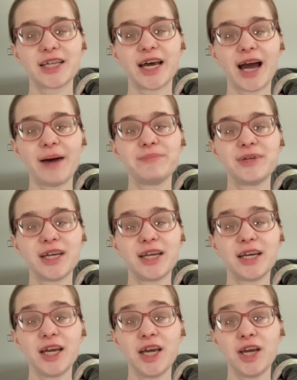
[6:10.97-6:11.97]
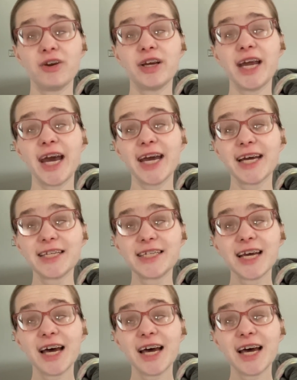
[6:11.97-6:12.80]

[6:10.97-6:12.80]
Like I'm getting hearing aids.